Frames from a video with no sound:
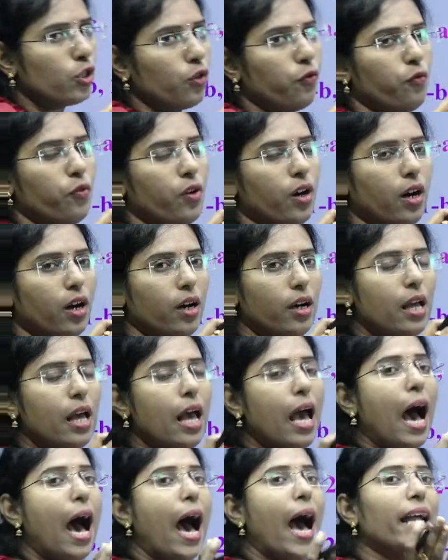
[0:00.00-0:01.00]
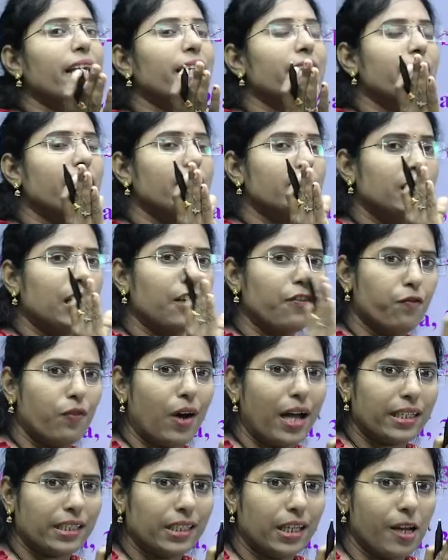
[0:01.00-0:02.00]
for
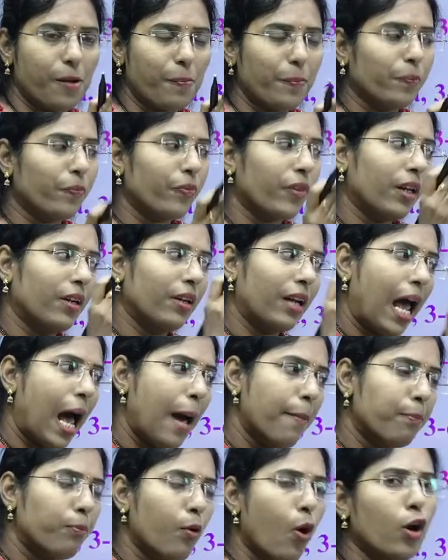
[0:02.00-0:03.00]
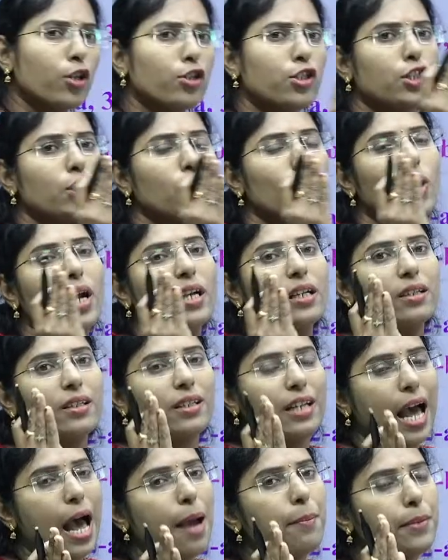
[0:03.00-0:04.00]
identifying gram positive and
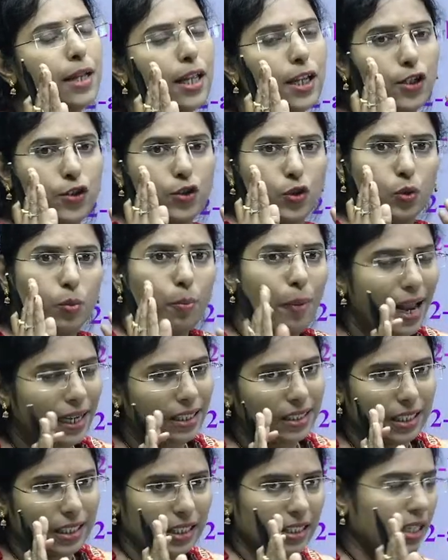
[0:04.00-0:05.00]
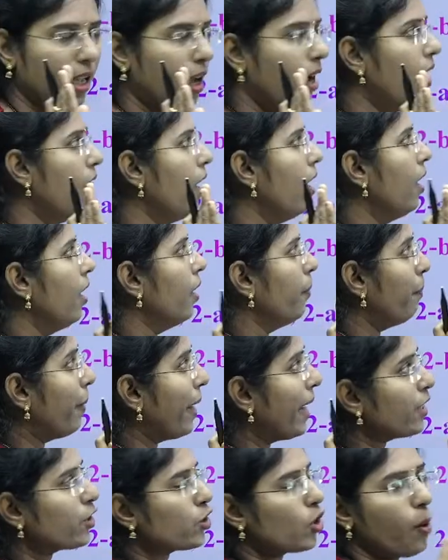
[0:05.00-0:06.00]
gram negative bacteria
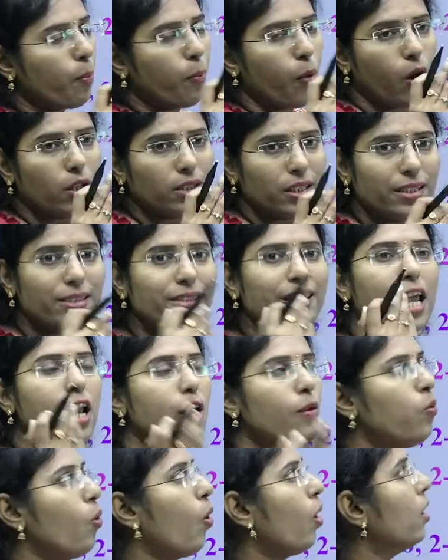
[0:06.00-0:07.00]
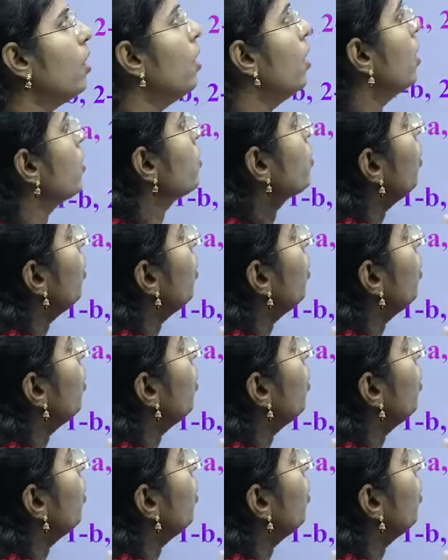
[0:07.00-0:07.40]
based upon the cell wall. So